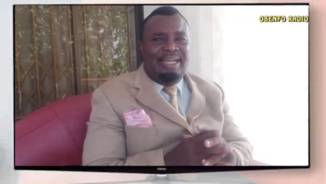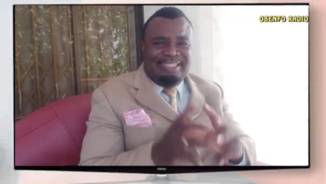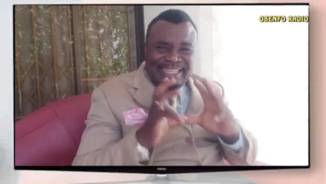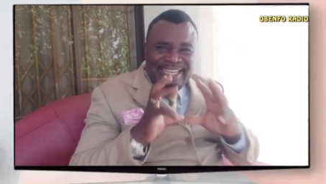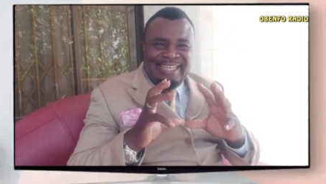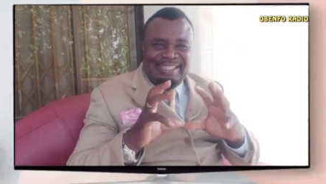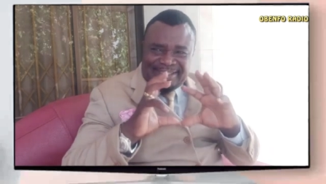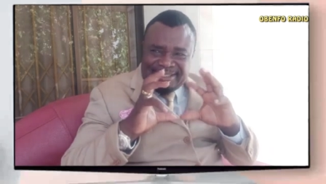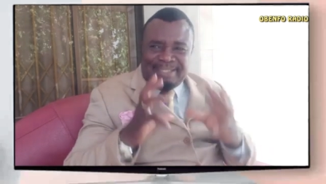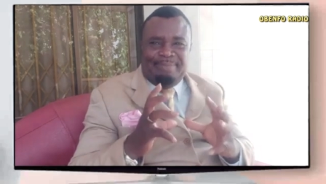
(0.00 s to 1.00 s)
A DN
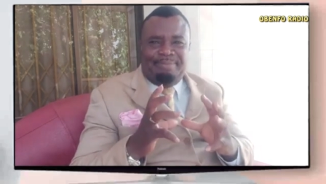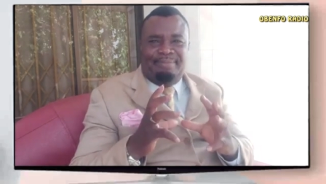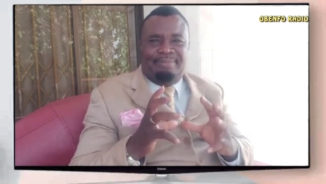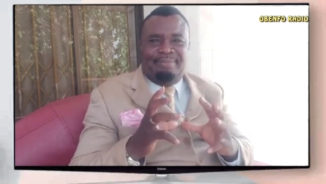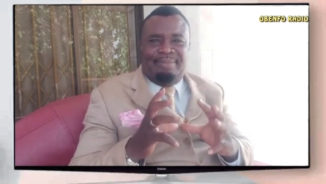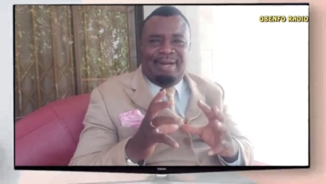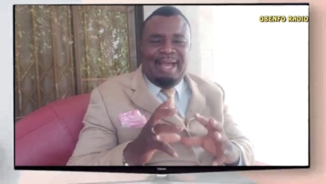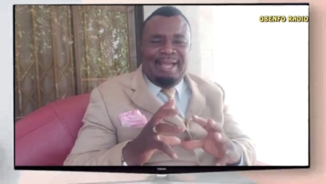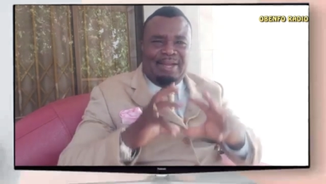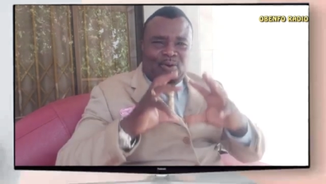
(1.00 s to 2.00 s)
some
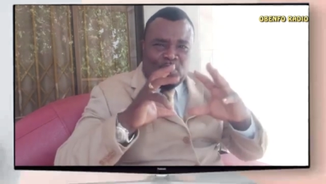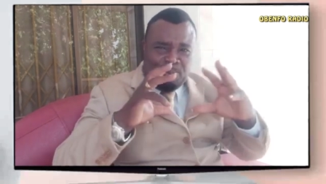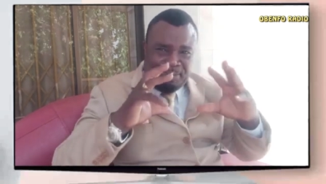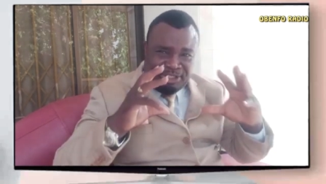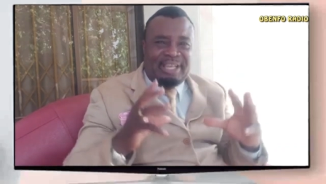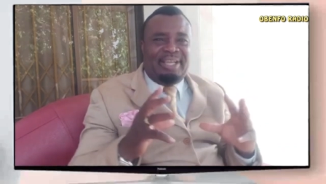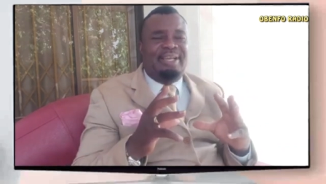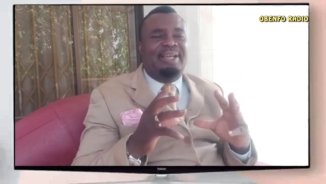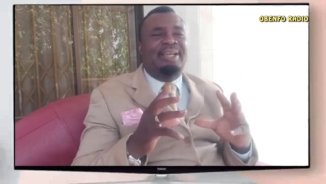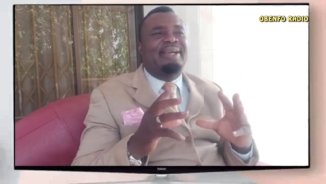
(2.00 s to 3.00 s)
I am commercial.
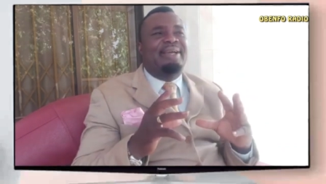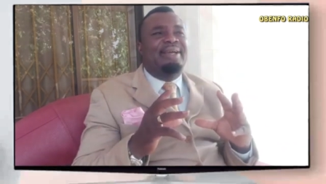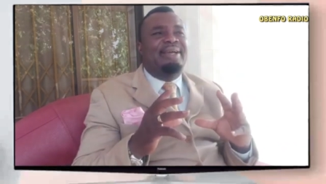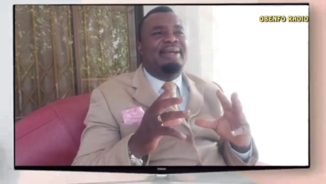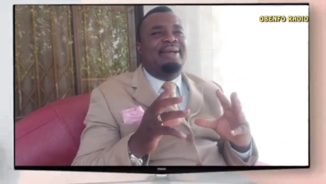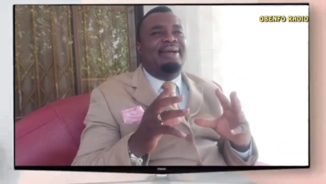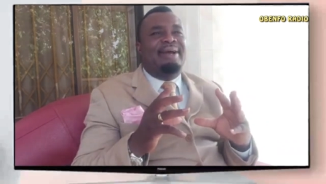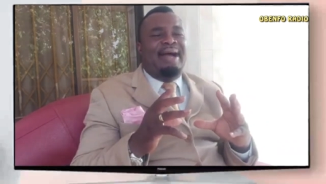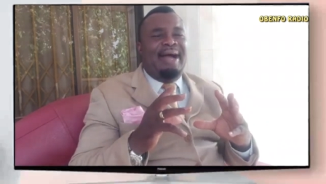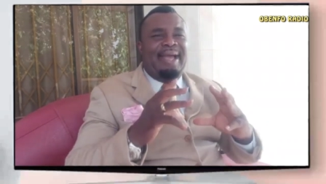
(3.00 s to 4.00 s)

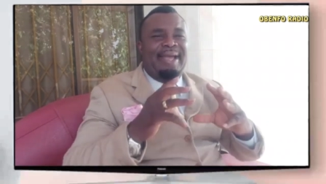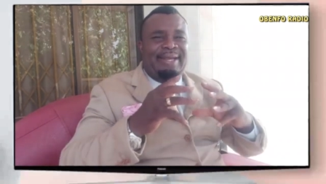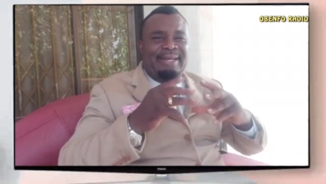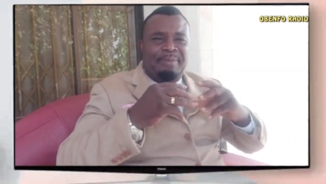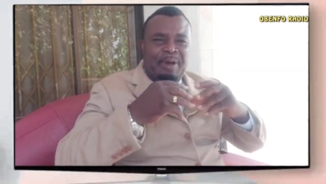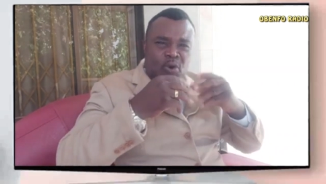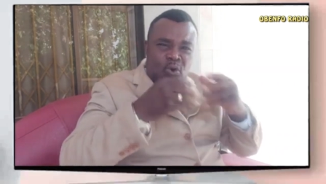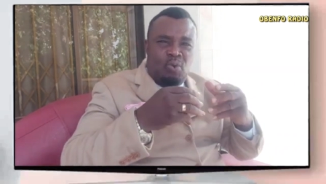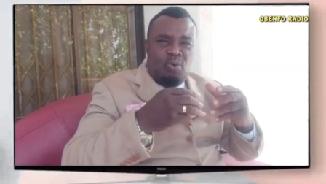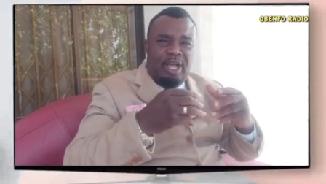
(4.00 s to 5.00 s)
Ah, I am a
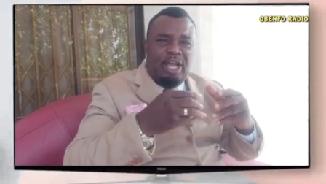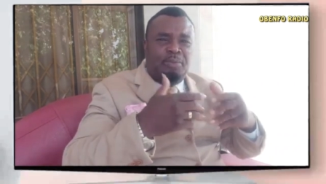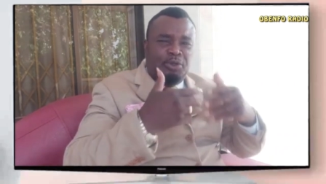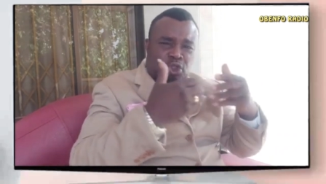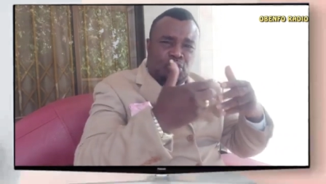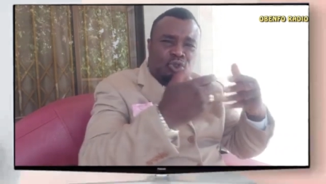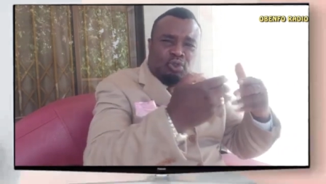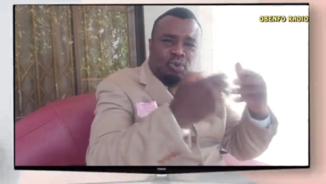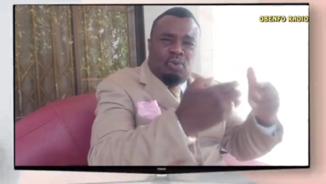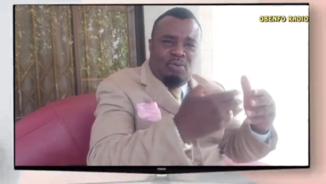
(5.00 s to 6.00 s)

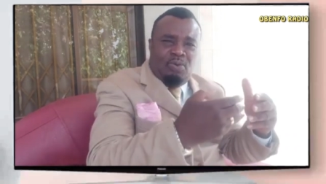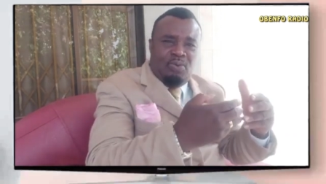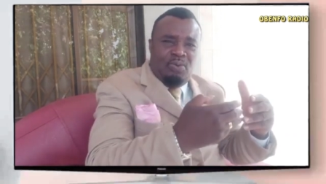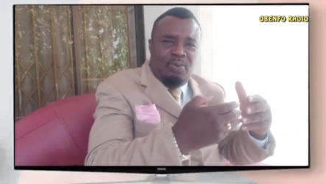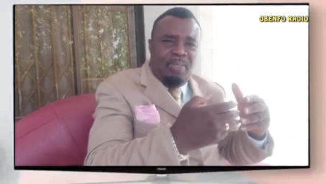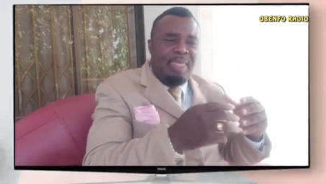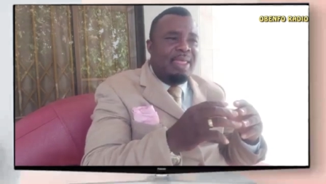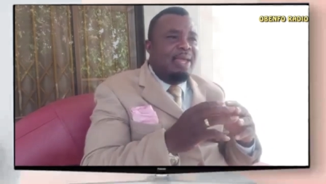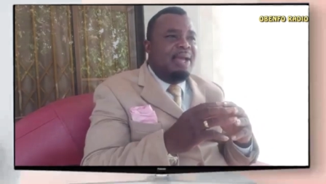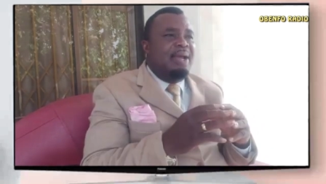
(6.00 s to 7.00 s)
susumu.
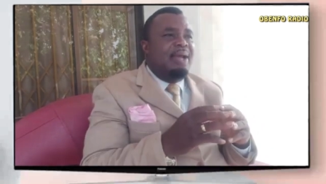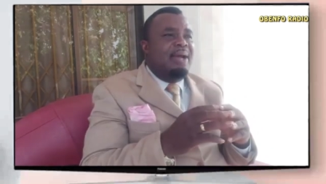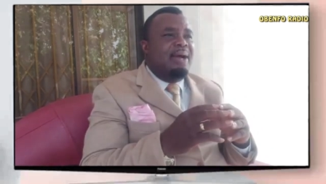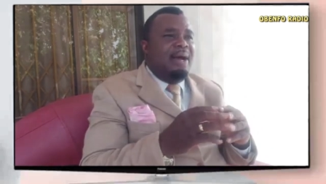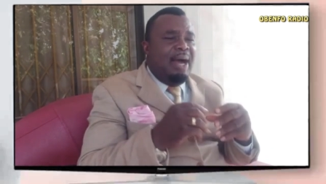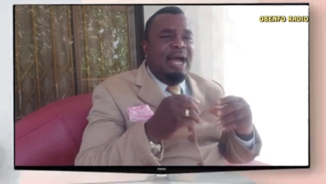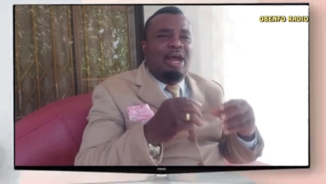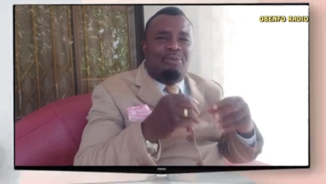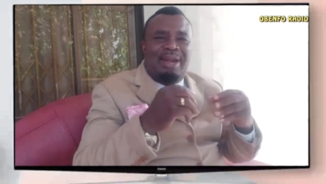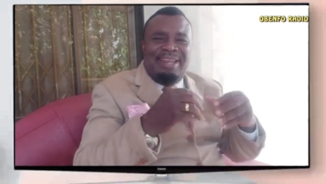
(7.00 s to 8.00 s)
Ah,
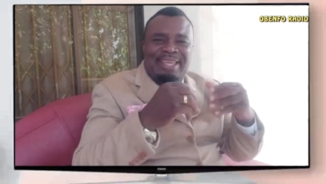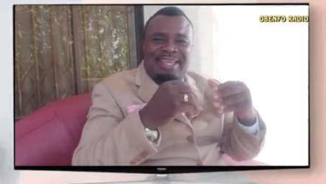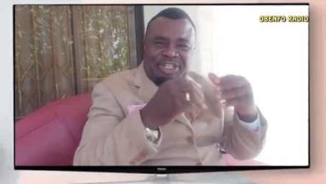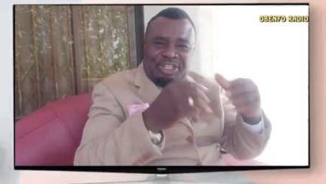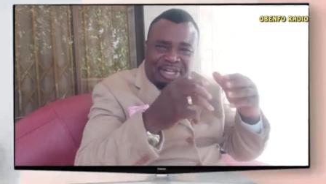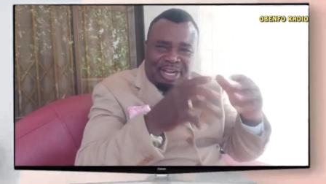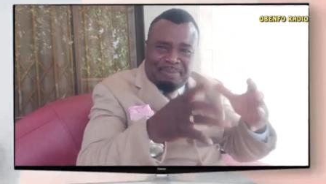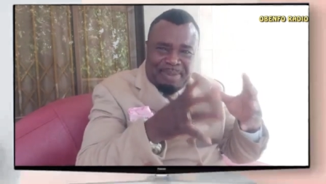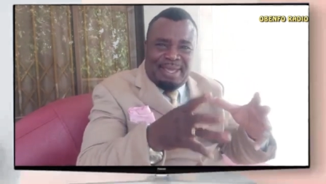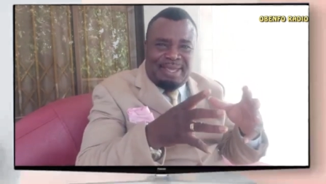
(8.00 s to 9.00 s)
a radi ye chere
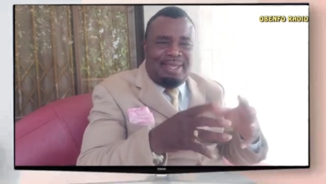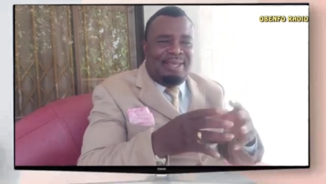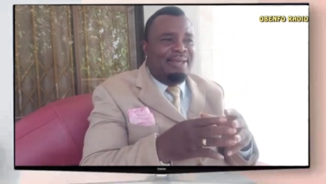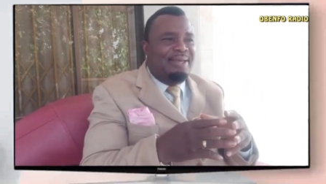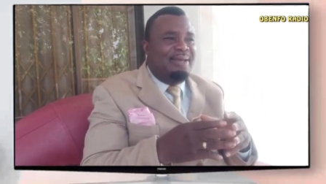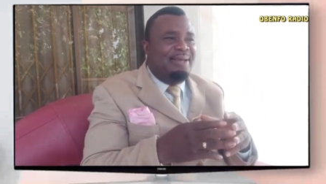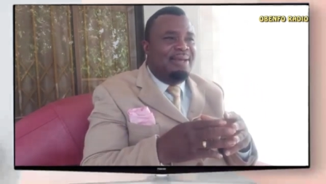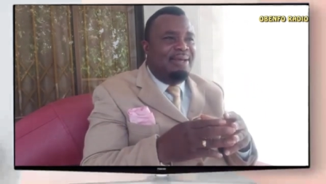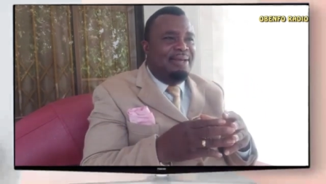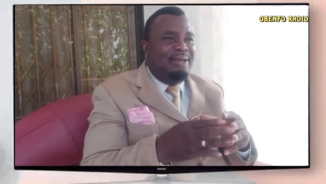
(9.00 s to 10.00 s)
me.
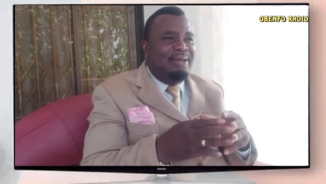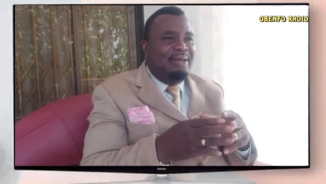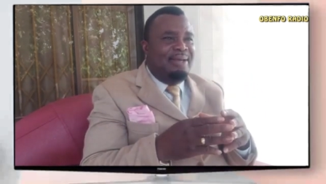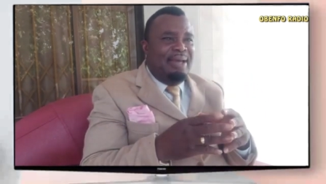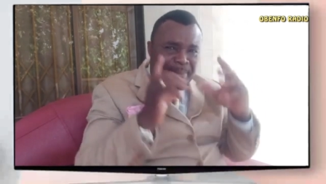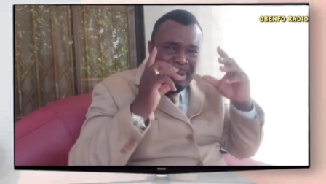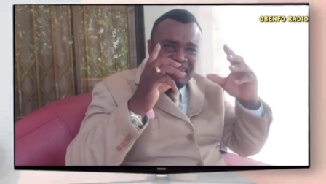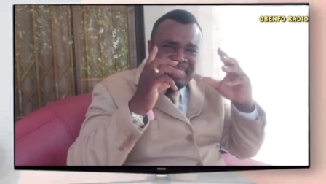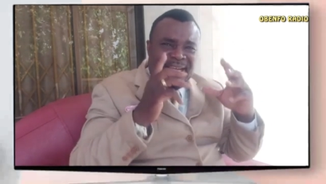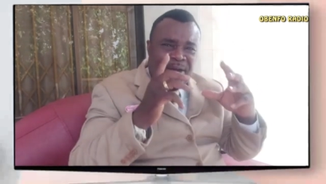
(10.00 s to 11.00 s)
A
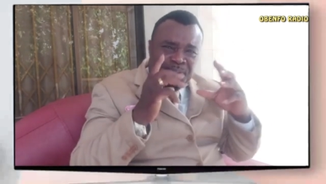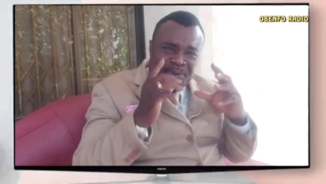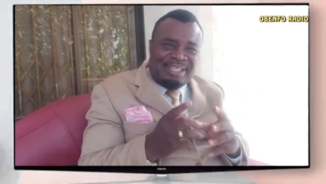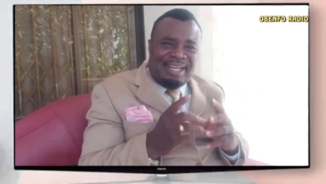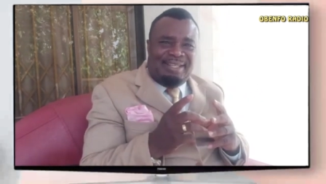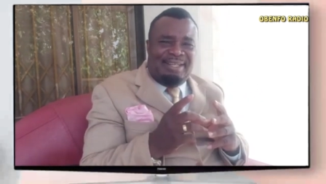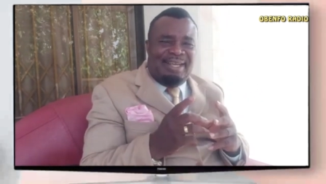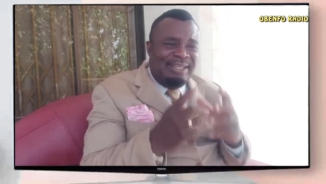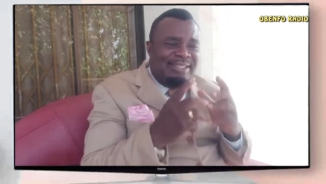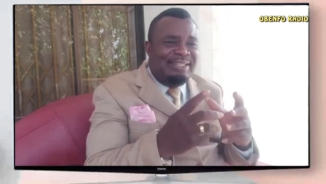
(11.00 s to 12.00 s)
mamma de a host sign
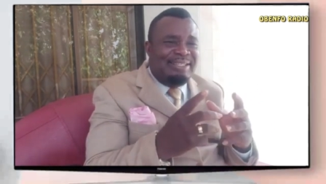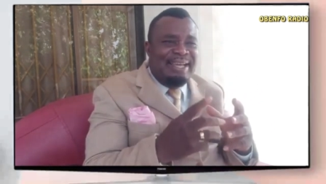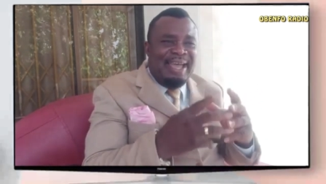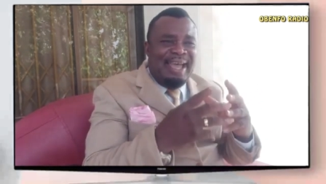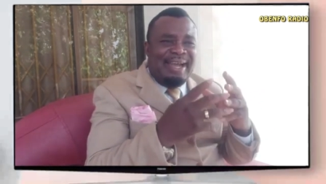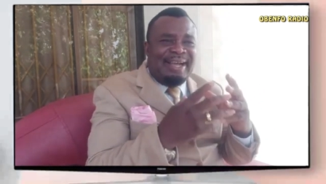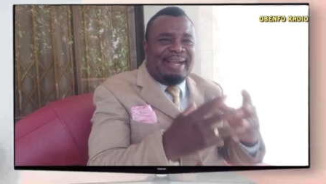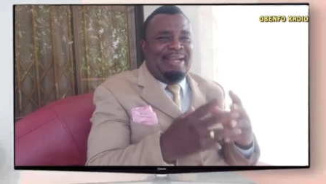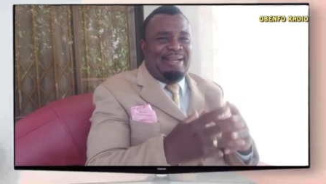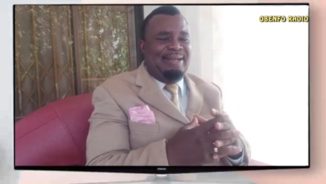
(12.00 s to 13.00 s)
any GDA
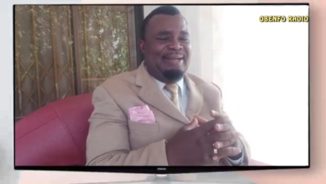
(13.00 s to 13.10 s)
egg.